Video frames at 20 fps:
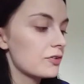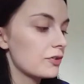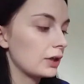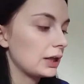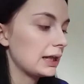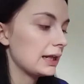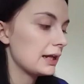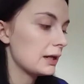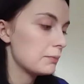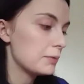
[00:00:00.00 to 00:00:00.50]

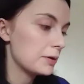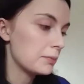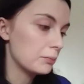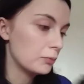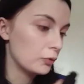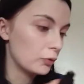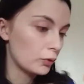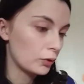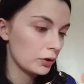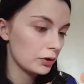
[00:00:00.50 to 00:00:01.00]
A little bit
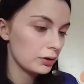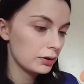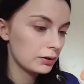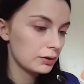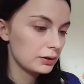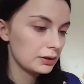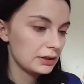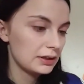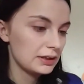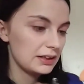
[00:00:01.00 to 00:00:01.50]
more up.
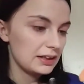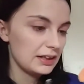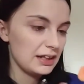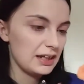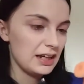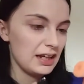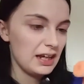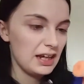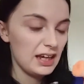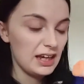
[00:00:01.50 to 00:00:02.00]

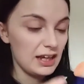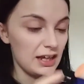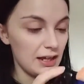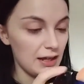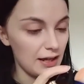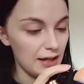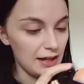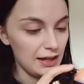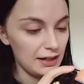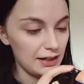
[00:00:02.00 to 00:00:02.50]

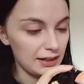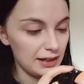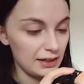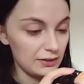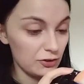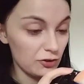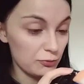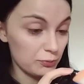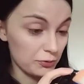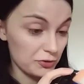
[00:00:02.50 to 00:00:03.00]
And
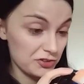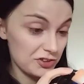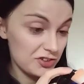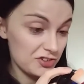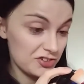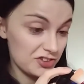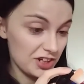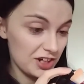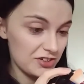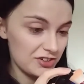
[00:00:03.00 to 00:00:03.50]
again, this brush is
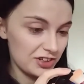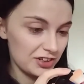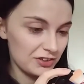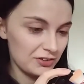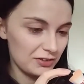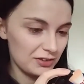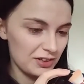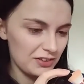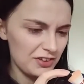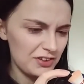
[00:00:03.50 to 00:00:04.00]
changing
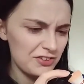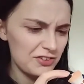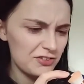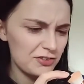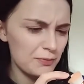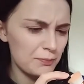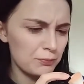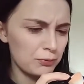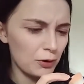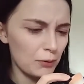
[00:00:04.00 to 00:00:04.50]
colour. This is
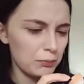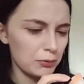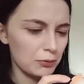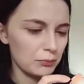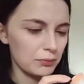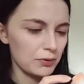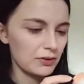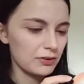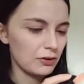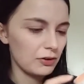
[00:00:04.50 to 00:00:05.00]
the
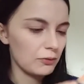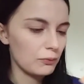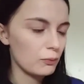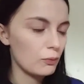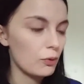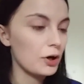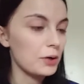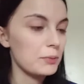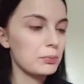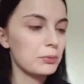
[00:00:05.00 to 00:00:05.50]
problem with like
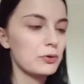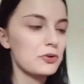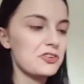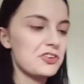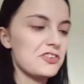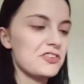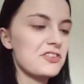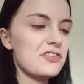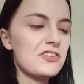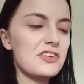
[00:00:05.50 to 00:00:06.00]
white
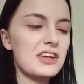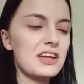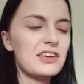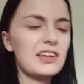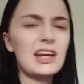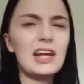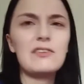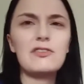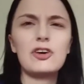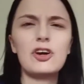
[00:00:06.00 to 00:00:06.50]
brushes, isn't it?
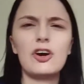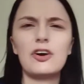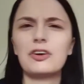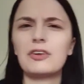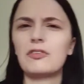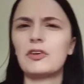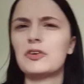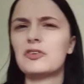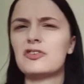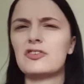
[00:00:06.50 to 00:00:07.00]
They never kind
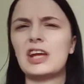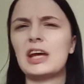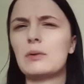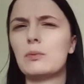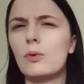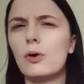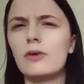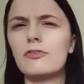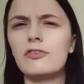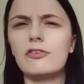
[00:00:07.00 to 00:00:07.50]
of like stay
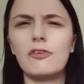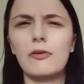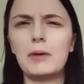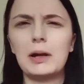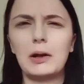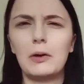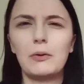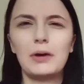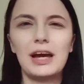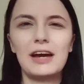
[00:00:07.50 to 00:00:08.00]
white for very
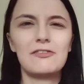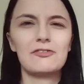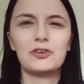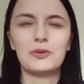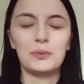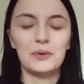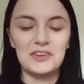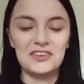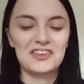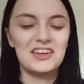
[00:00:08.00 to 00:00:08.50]
long
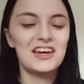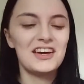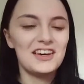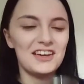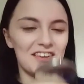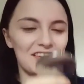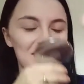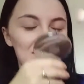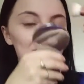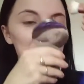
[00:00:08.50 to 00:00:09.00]
afterwards.
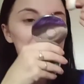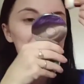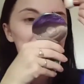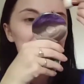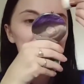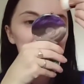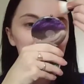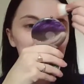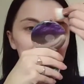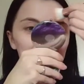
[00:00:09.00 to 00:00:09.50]
They always end up